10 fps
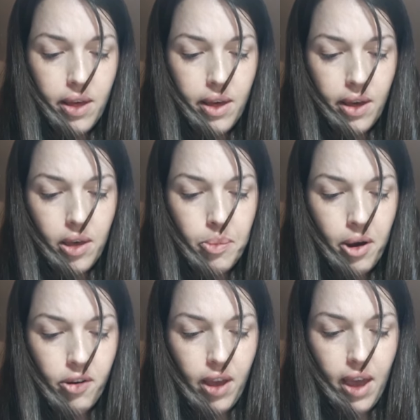compared to
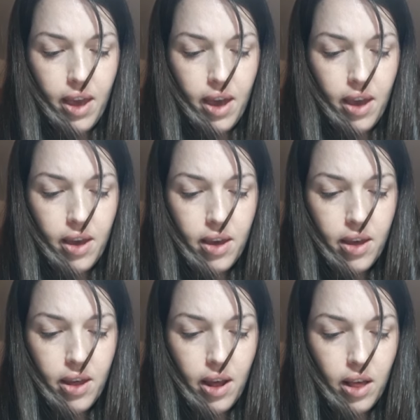Hey Hey,
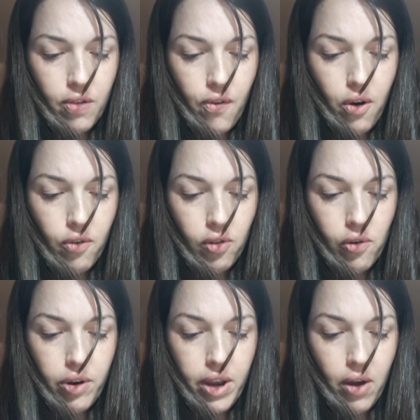as far as
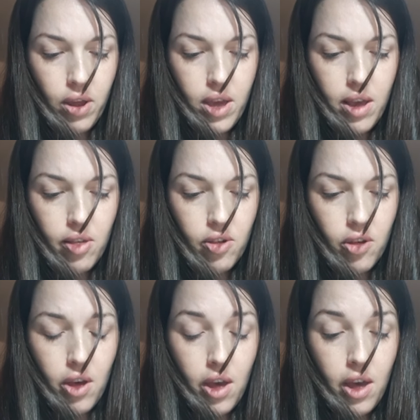learning how to eat,
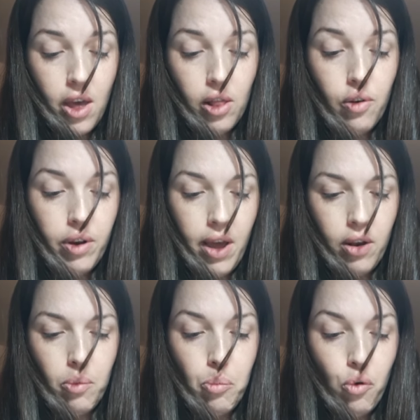learning how to
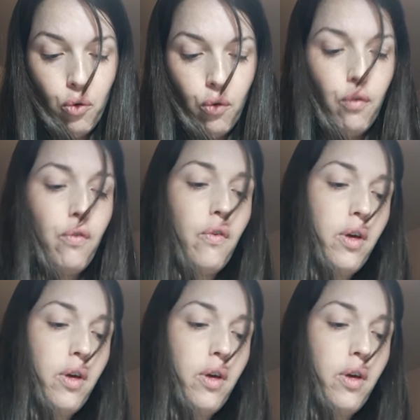move,